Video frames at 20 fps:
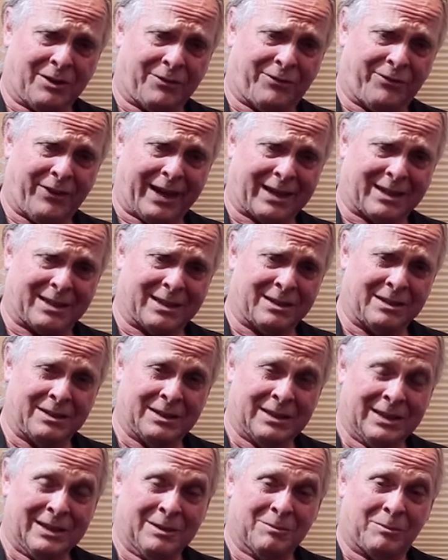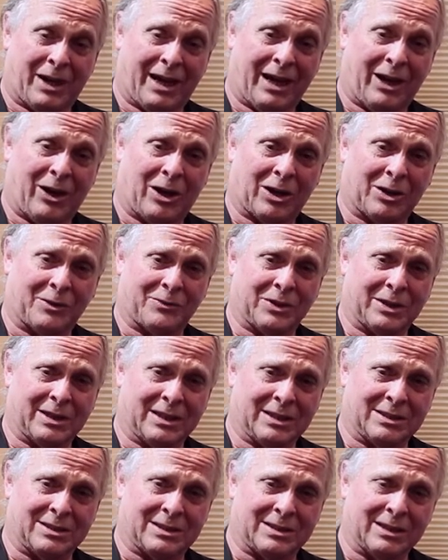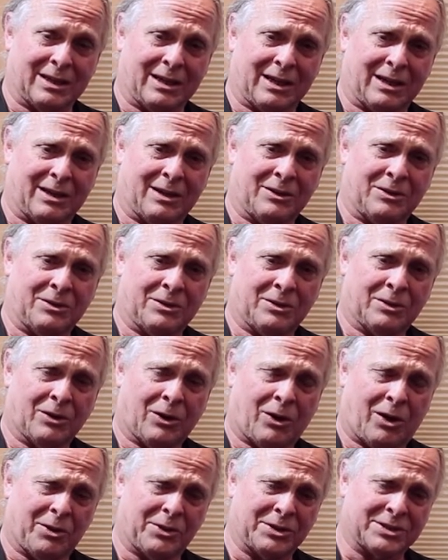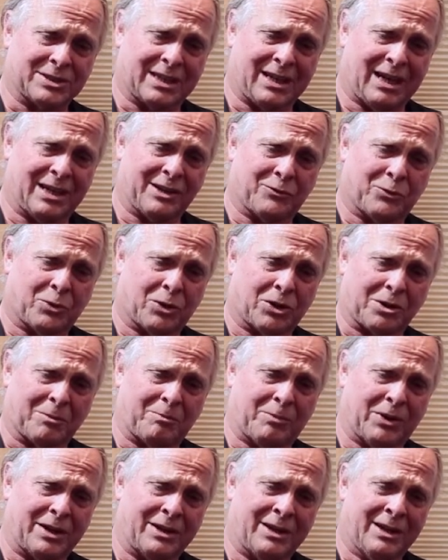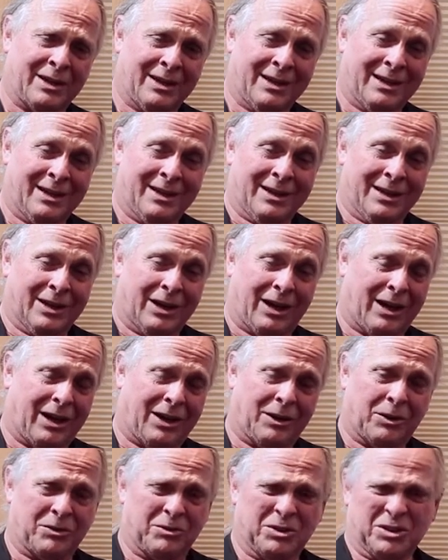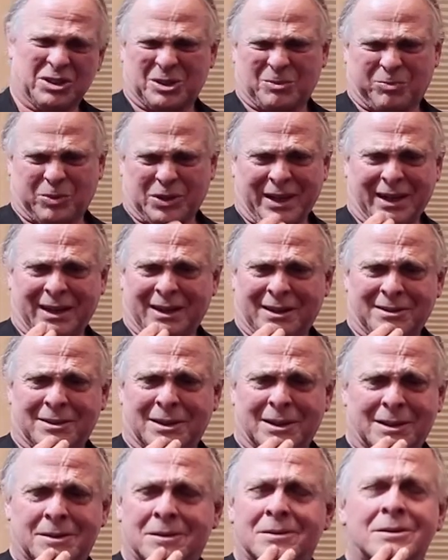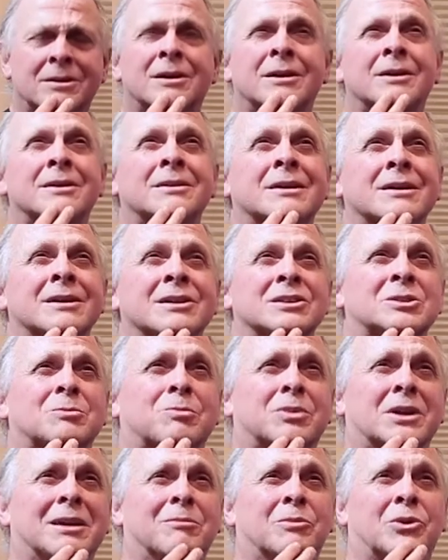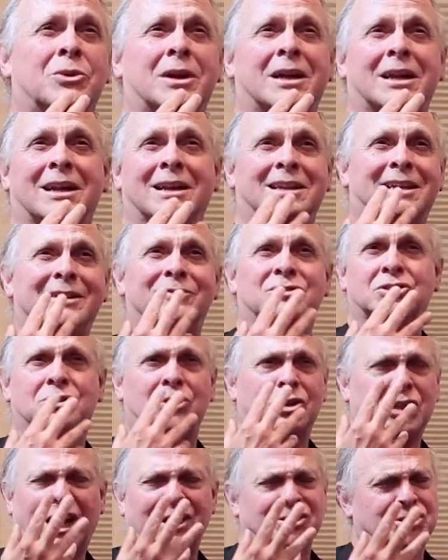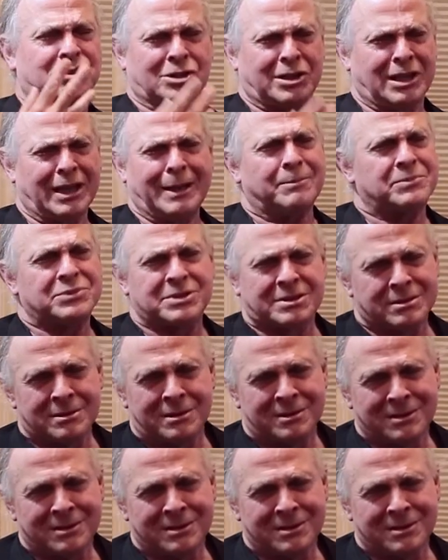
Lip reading: affected by all of these, all this kind of work, but the spleen meridian gives you lush lips,